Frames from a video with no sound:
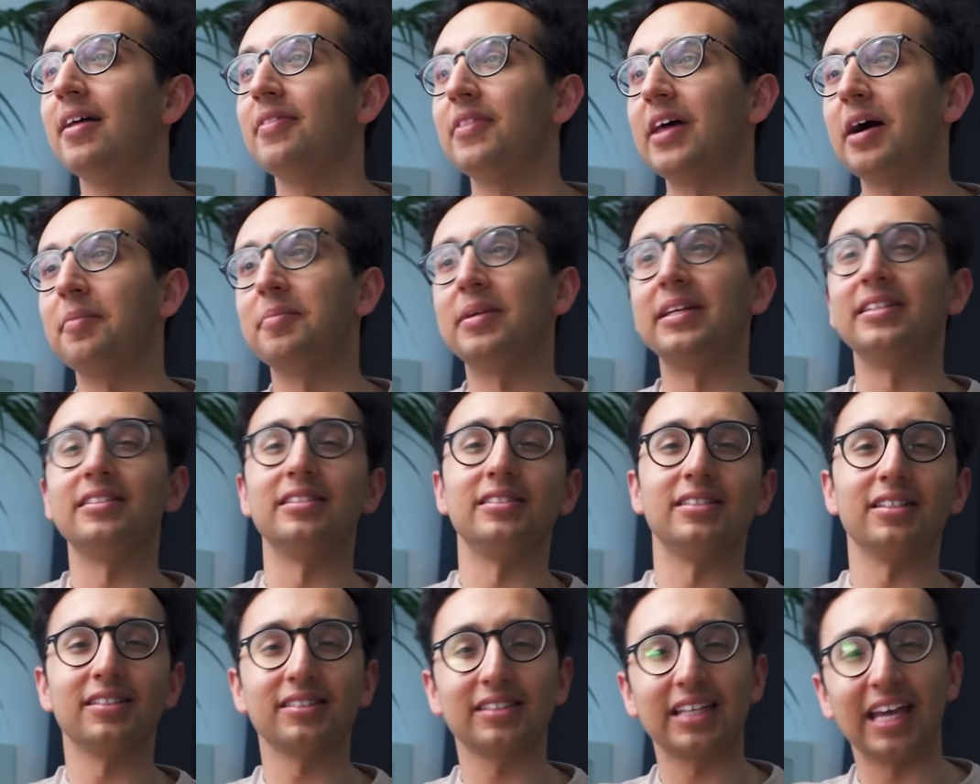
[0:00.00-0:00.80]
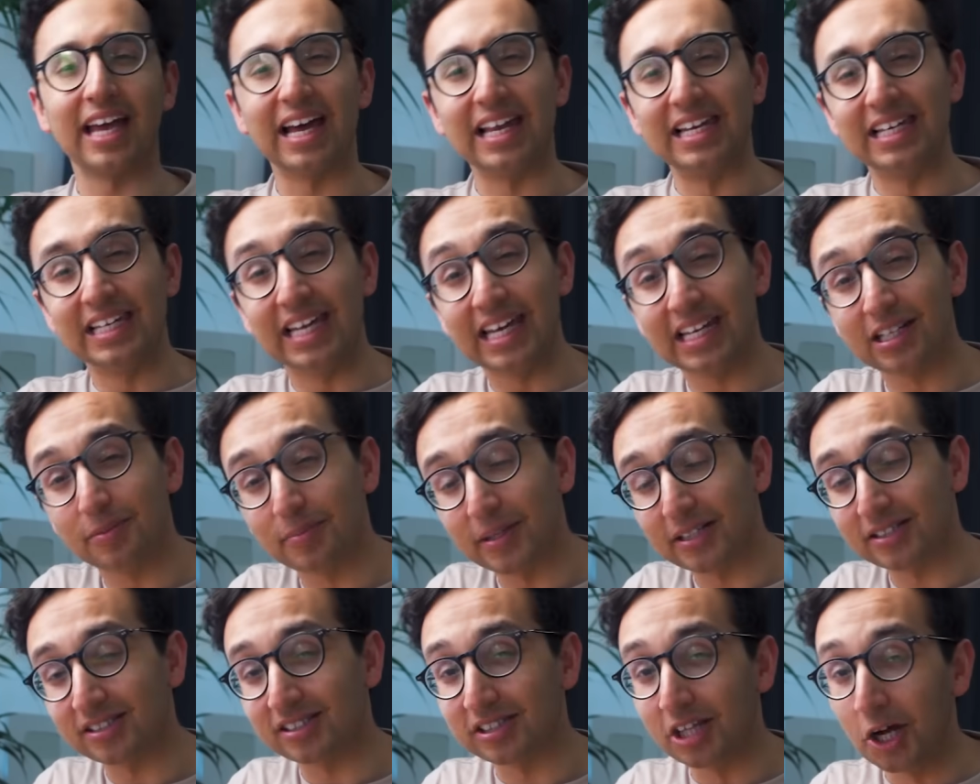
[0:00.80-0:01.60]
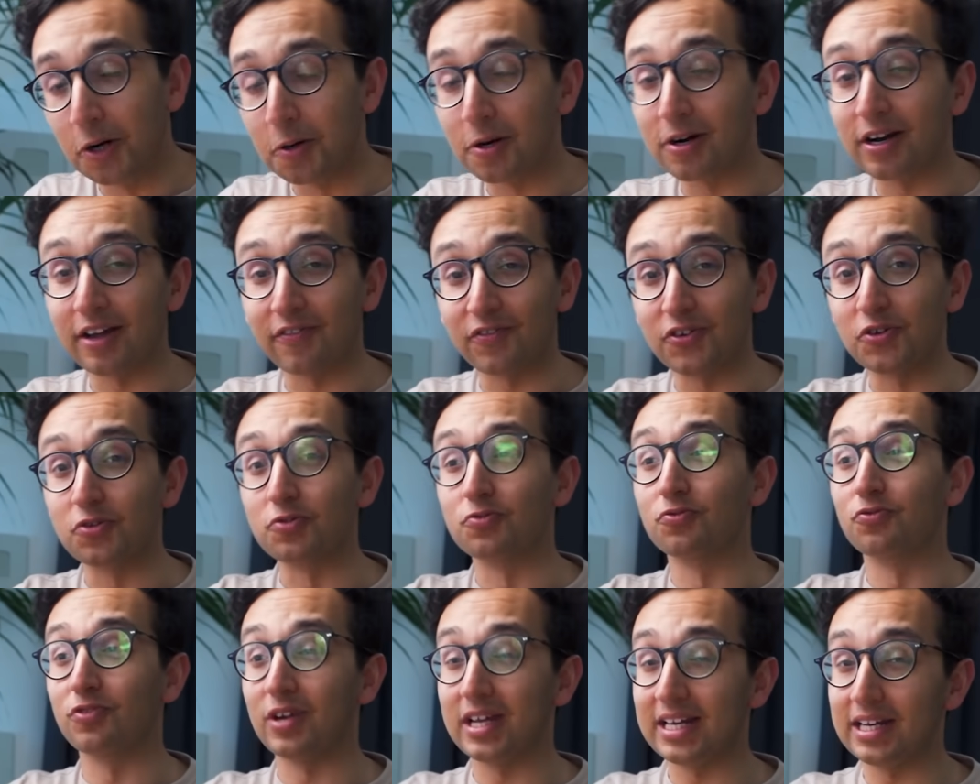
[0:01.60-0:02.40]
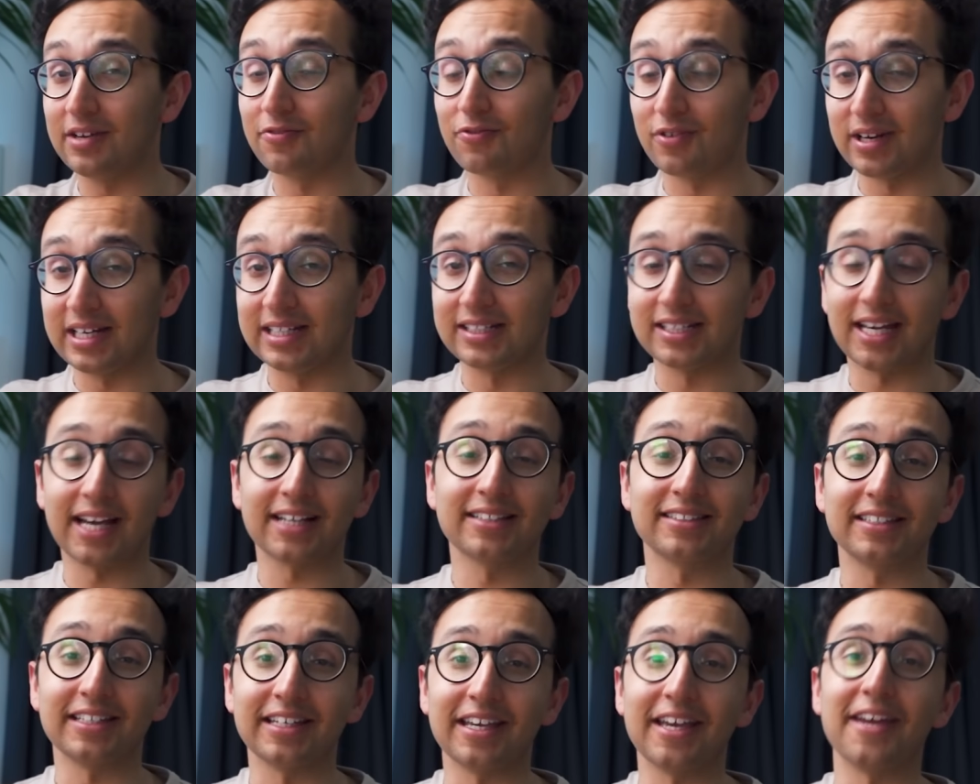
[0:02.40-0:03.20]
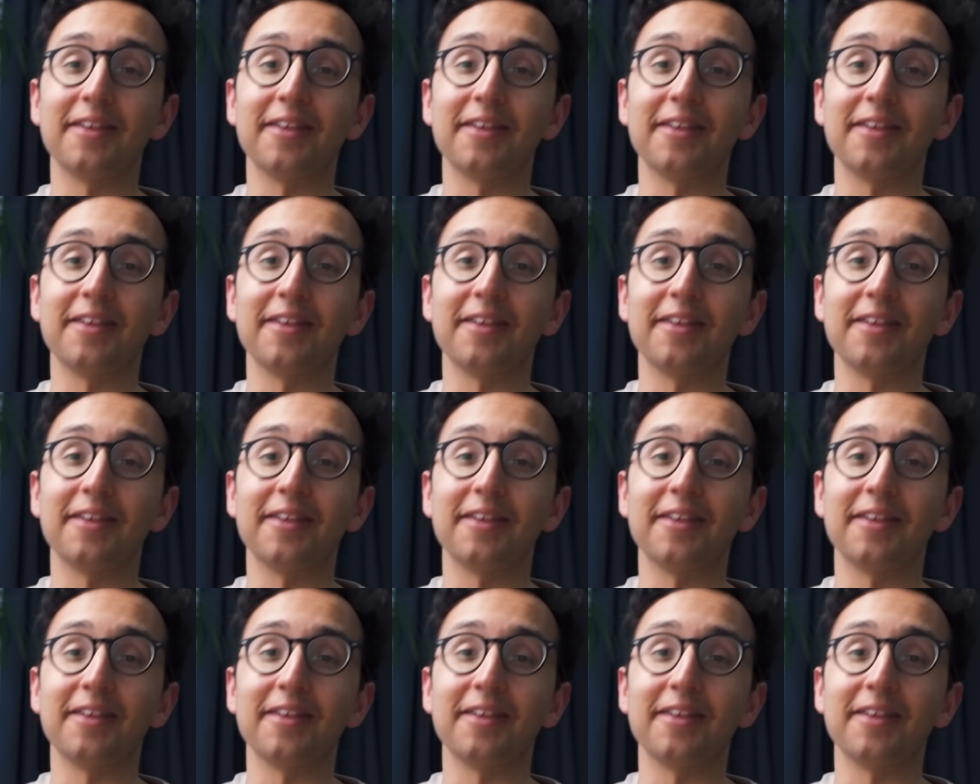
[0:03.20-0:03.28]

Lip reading: That means it does get a little bit slower if you're really, really taxing